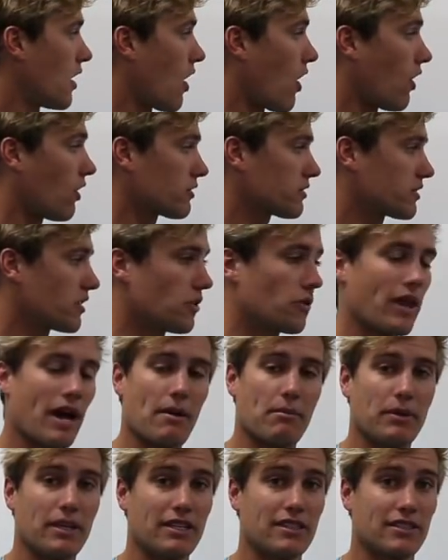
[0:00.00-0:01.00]
Also,
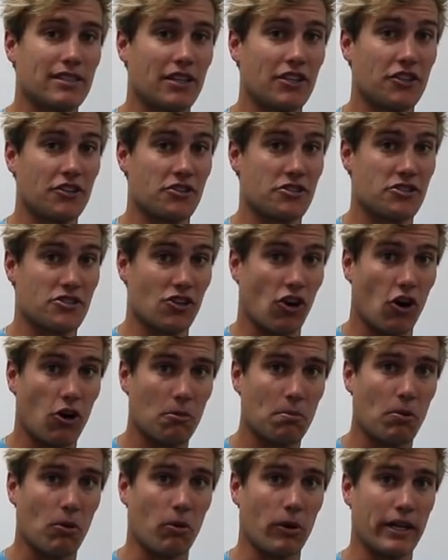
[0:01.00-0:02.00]
that means that your
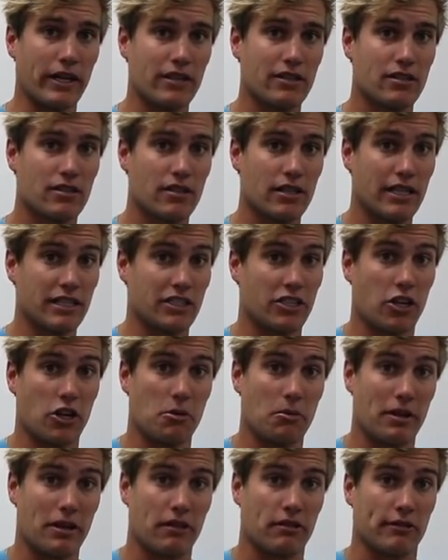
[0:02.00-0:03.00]
stall point is going
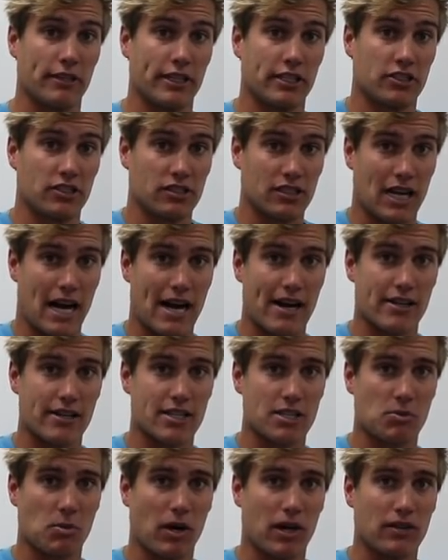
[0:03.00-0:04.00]
to be three inches higher
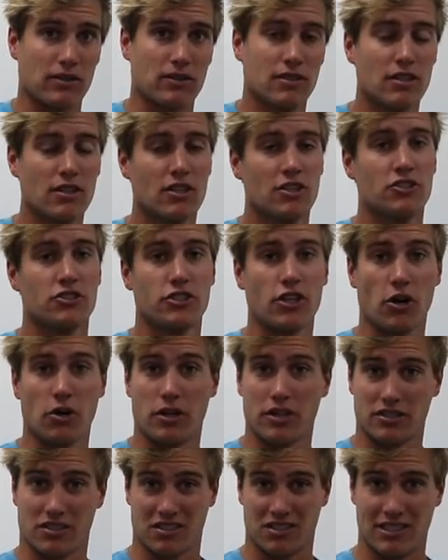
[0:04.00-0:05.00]
as well. So
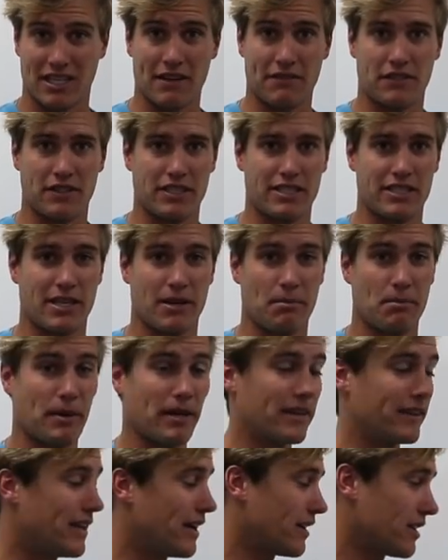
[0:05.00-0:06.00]
there's a safety
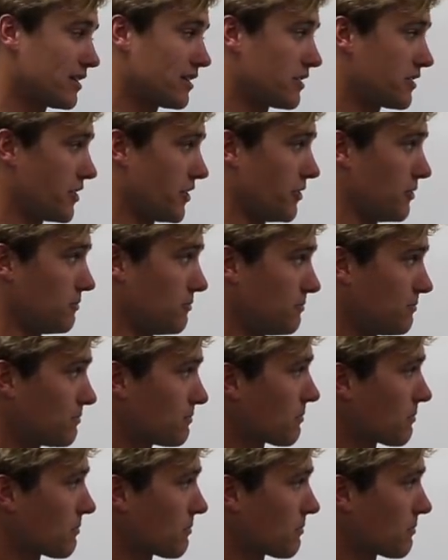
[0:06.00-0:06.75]
tidbit there too.